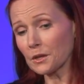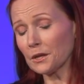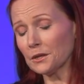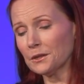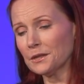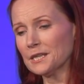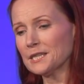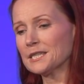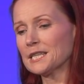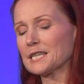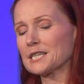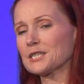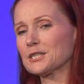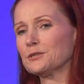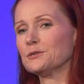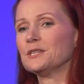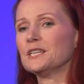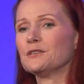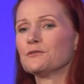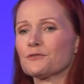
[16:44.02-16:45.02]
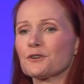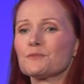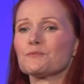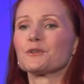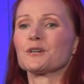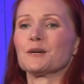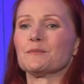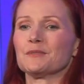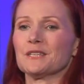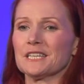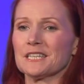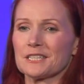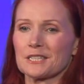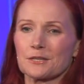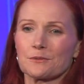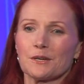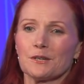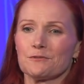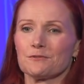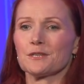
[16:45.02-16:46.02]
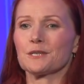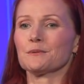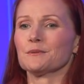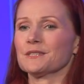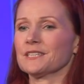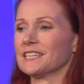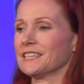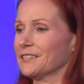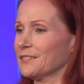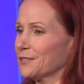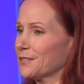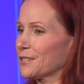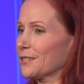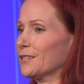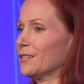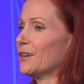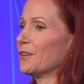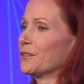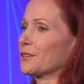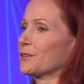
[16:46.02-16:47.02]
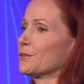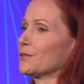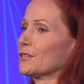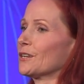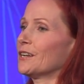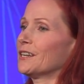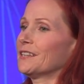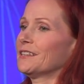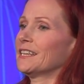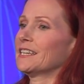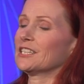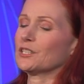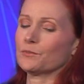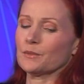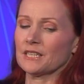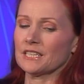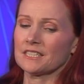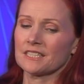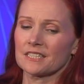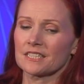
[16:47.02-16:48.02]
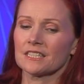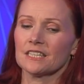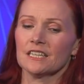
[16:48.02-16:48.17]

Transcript: These things do need firmware updates quite frequently. There's a lot that goes on in that space.